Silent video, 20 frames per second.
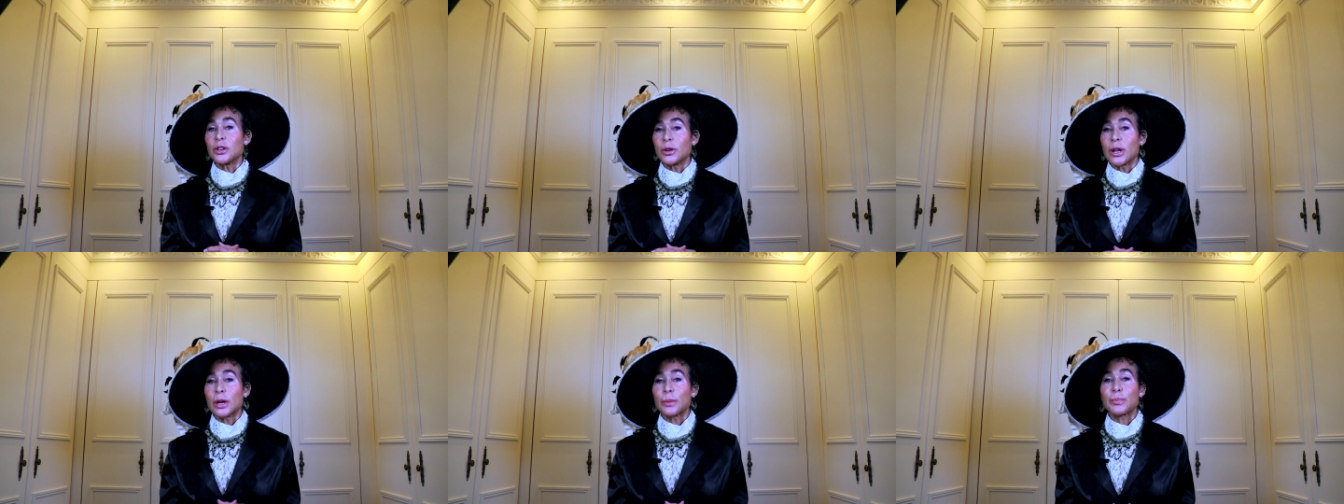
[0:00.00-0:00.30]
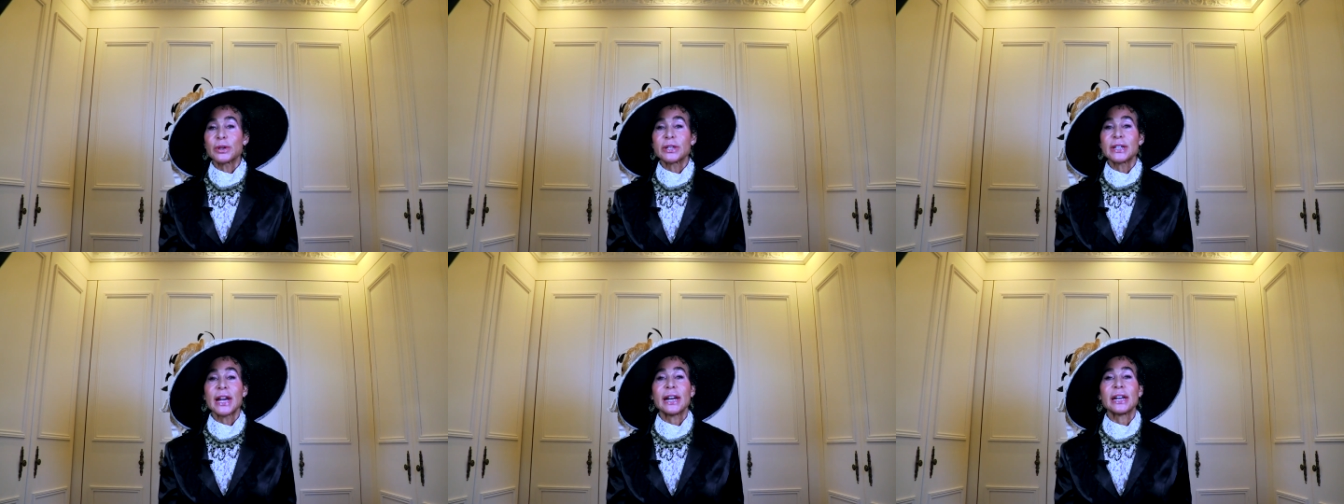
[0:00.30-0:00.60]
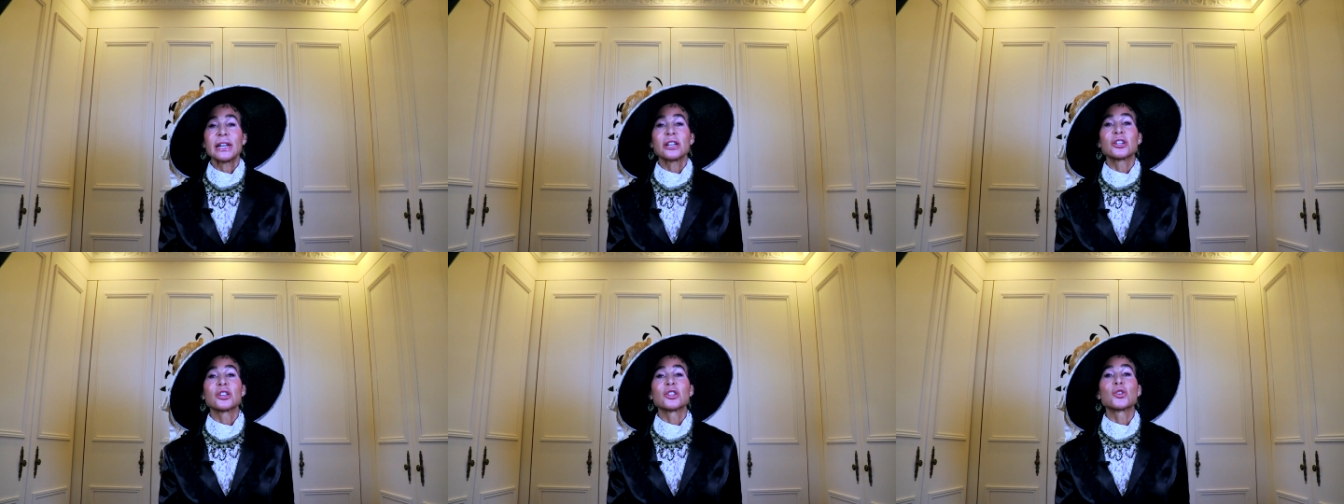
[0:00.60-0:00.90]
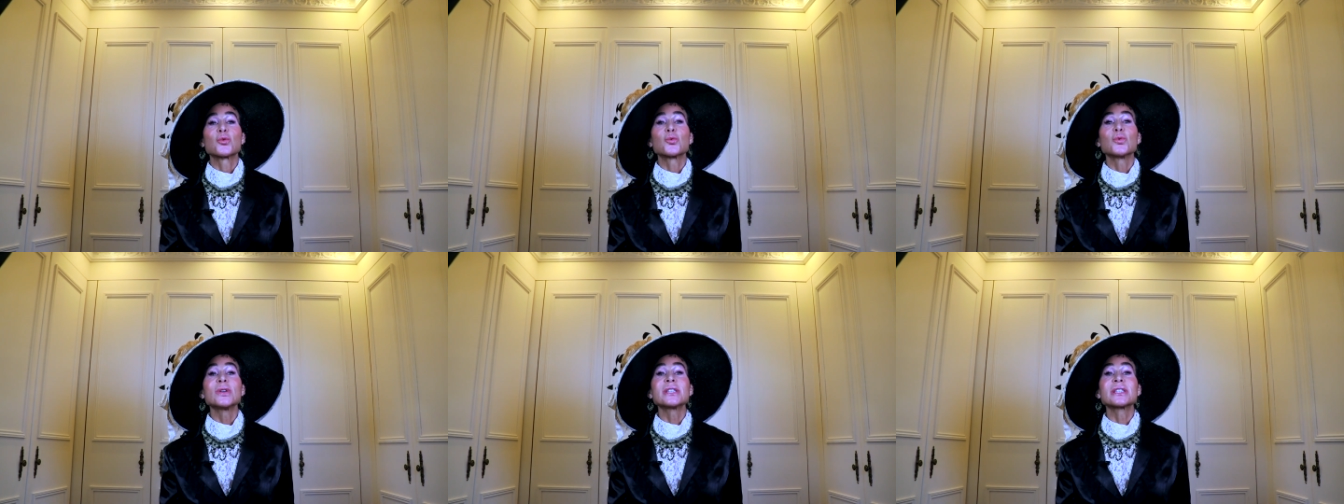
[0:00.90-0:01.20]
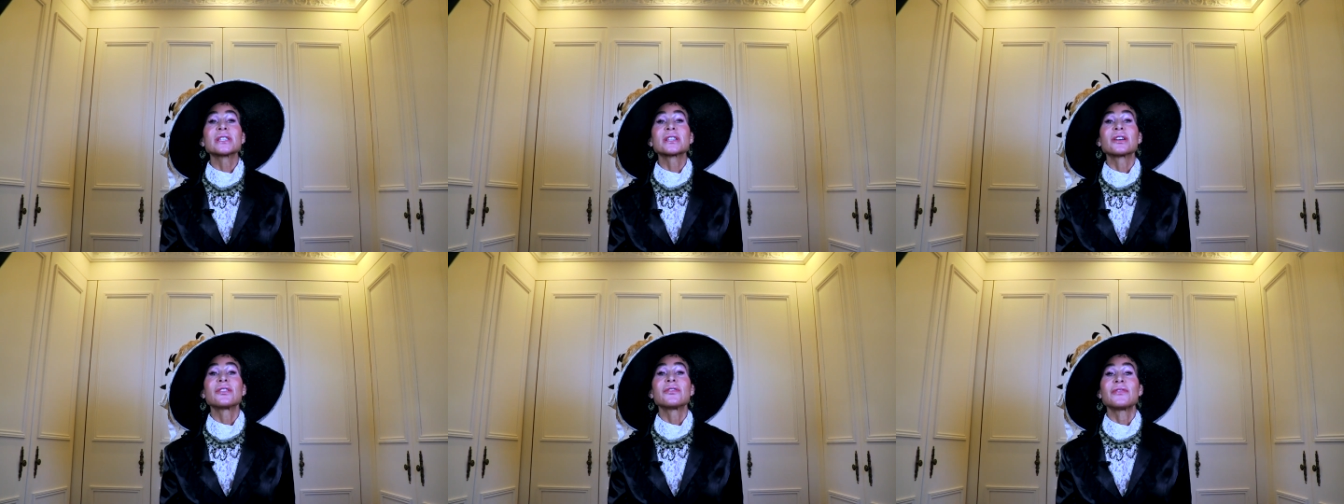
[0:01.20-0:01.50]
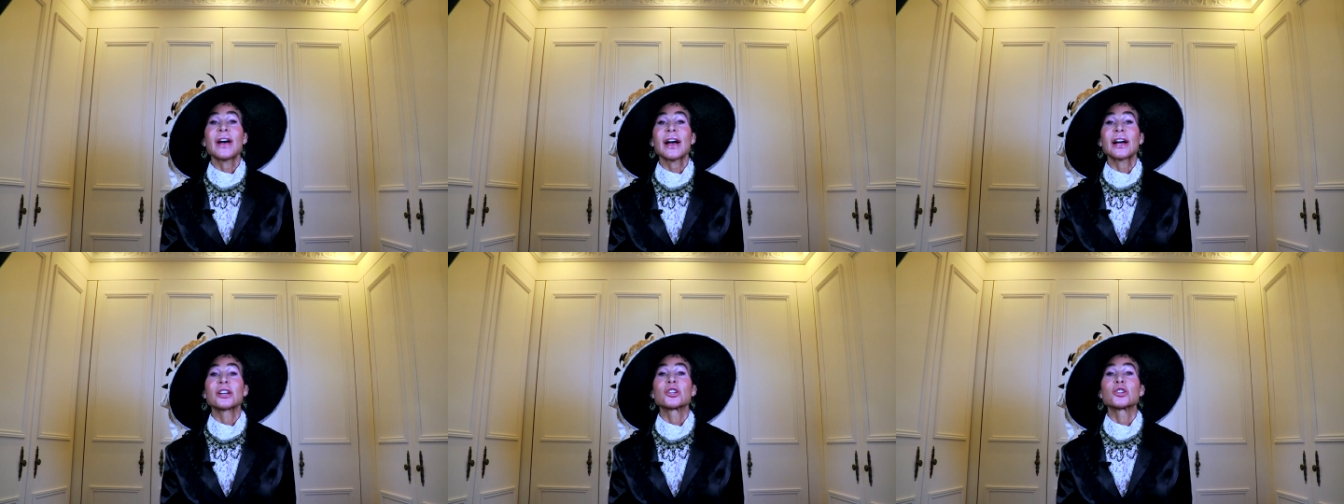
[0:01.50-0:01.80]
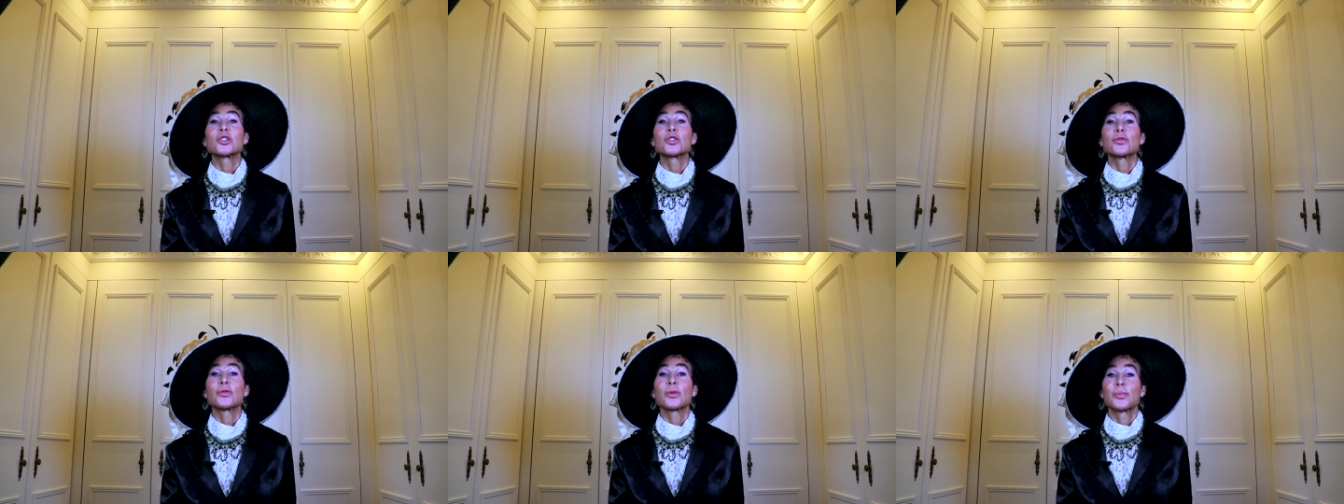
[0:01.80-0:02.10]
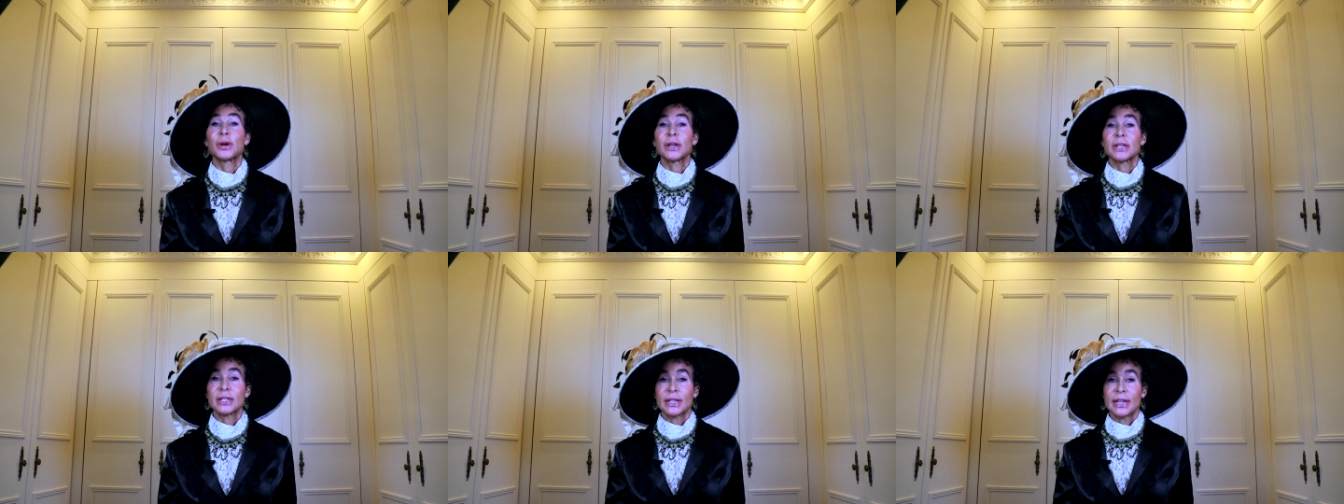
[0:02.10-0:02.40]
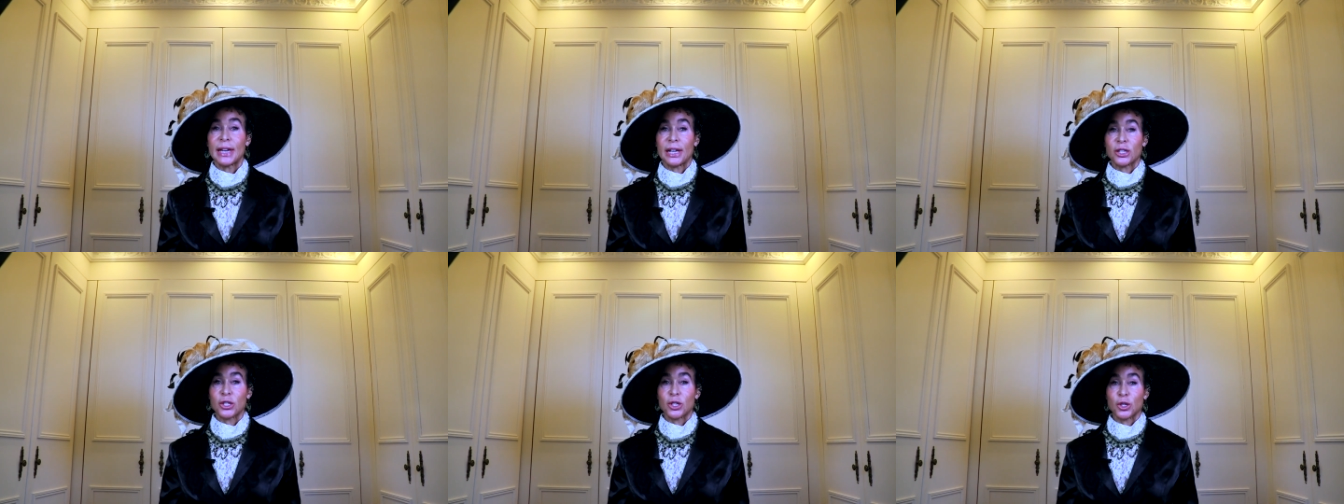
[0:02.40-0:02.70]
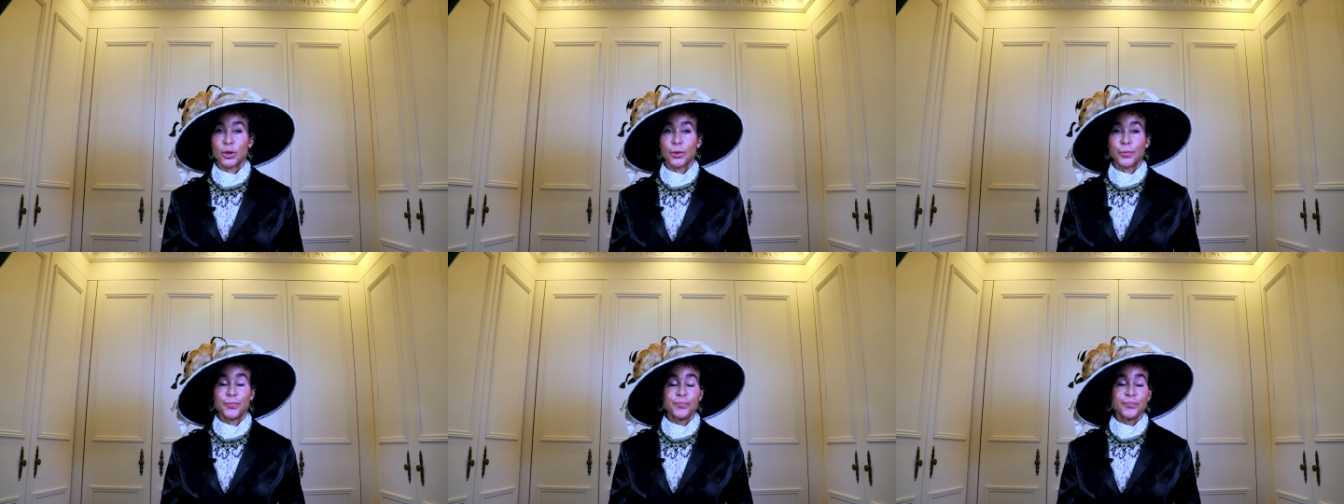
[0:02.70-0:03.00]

unit pertaining to the risk factors for breast cancer.